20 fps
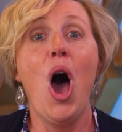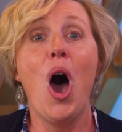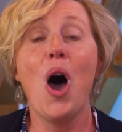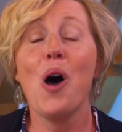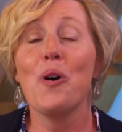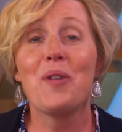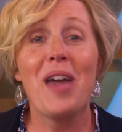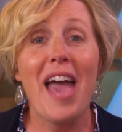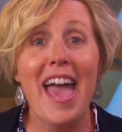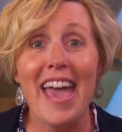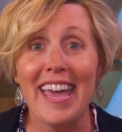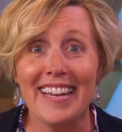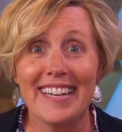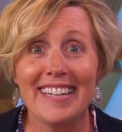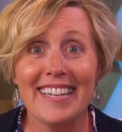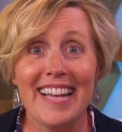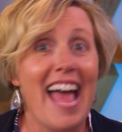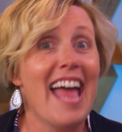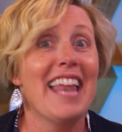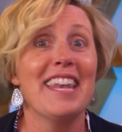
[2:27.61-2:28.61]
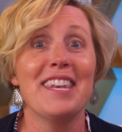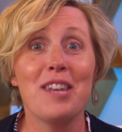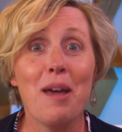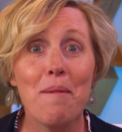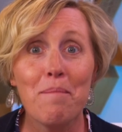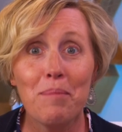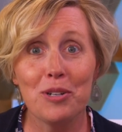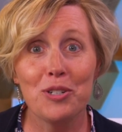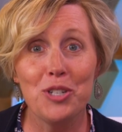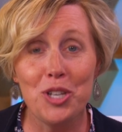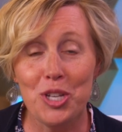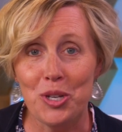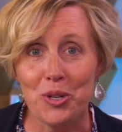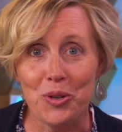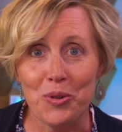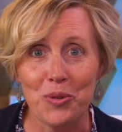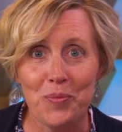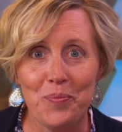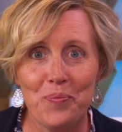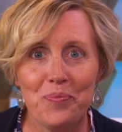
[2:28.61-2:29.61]
Okay, number
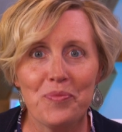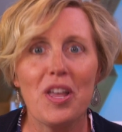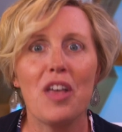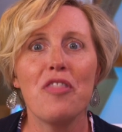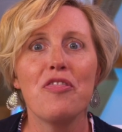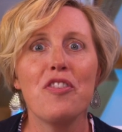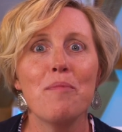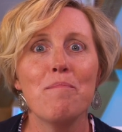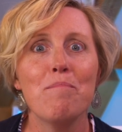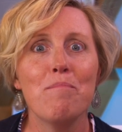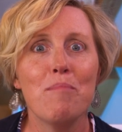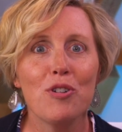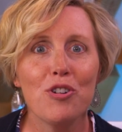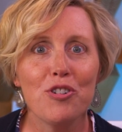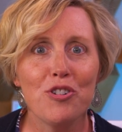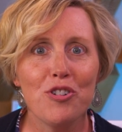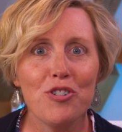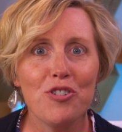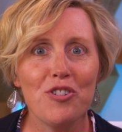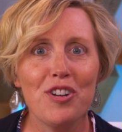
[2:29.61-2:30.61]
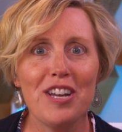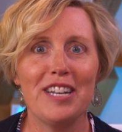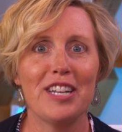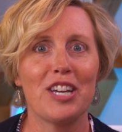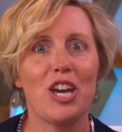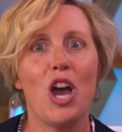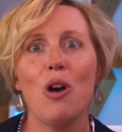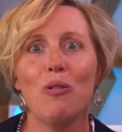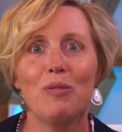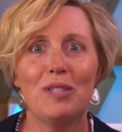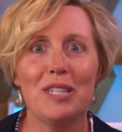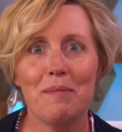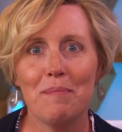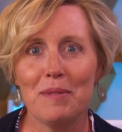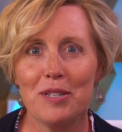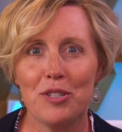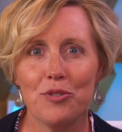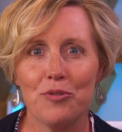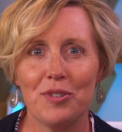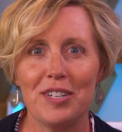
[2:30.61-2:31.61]
two, the murder in a cozy
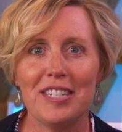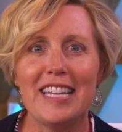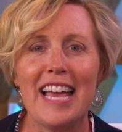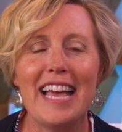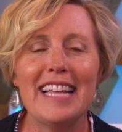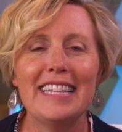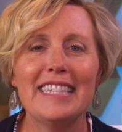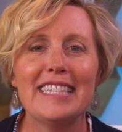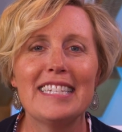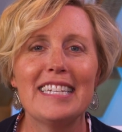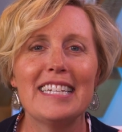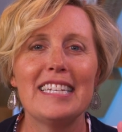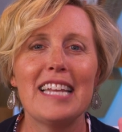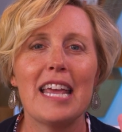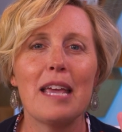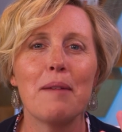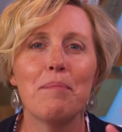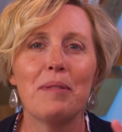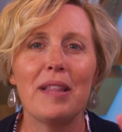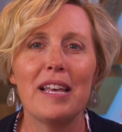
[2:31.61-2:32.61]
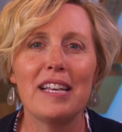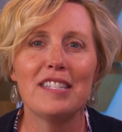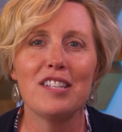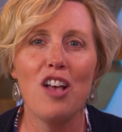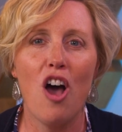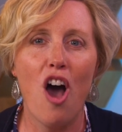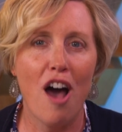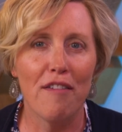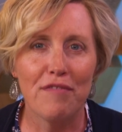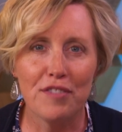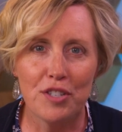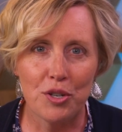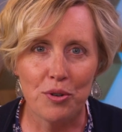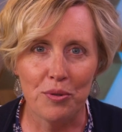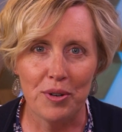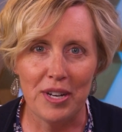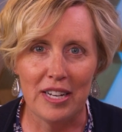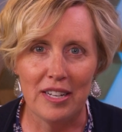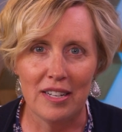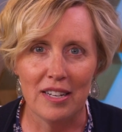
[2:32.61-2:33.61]
mystery tends to take place off
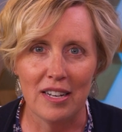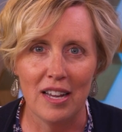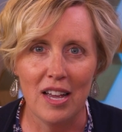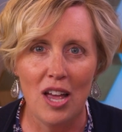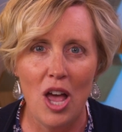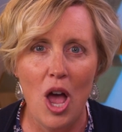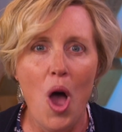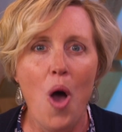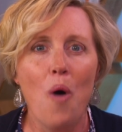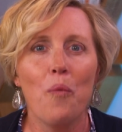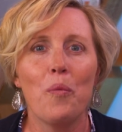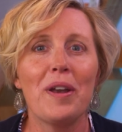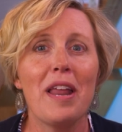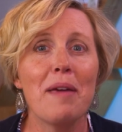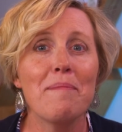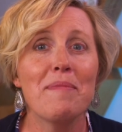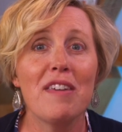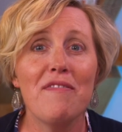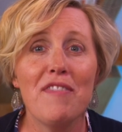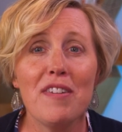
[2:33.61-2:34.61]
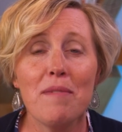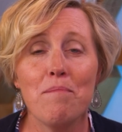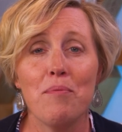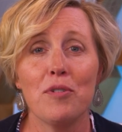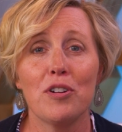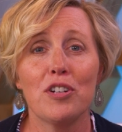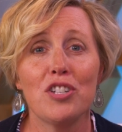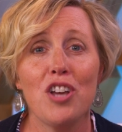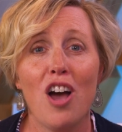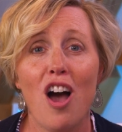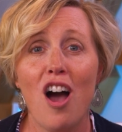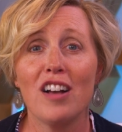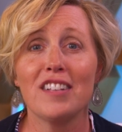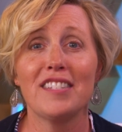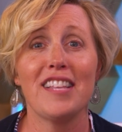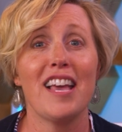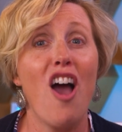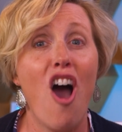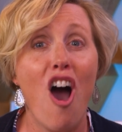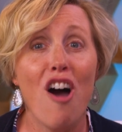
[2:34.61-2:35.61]
screen. When I'm giving book
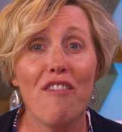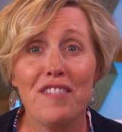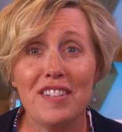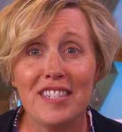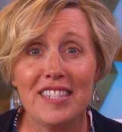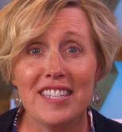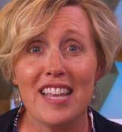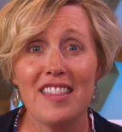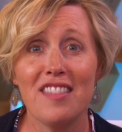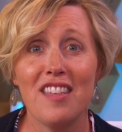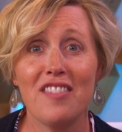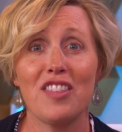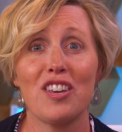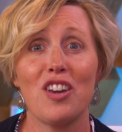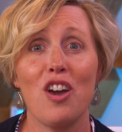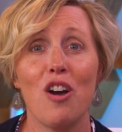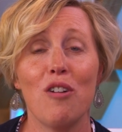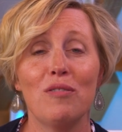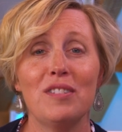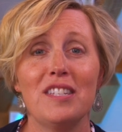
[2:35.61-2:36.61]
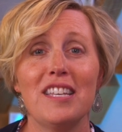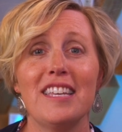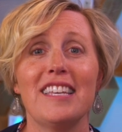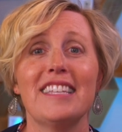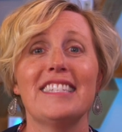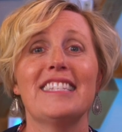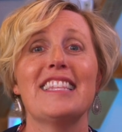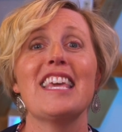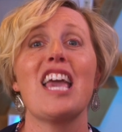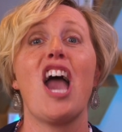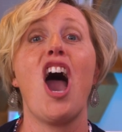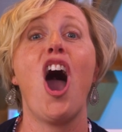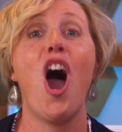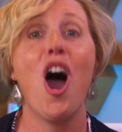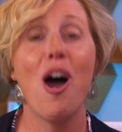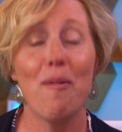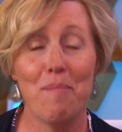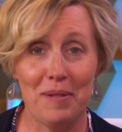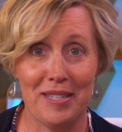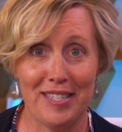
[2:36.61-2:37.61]
talks, I often say that the cozy is the
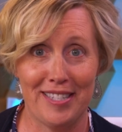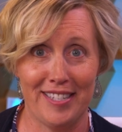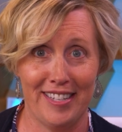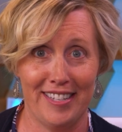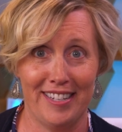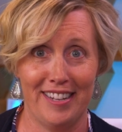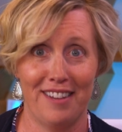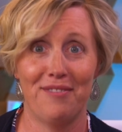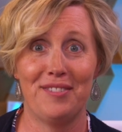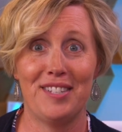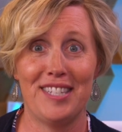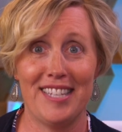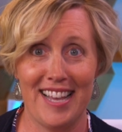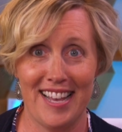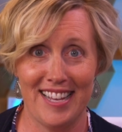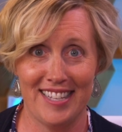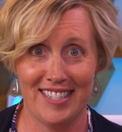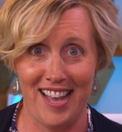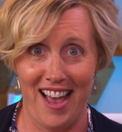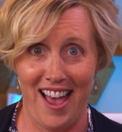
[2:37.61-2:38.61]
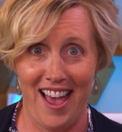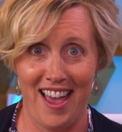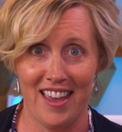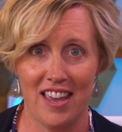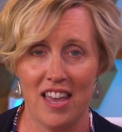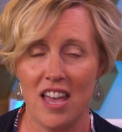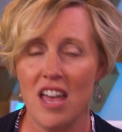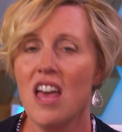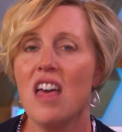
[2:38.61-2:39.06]
opposite of CSI.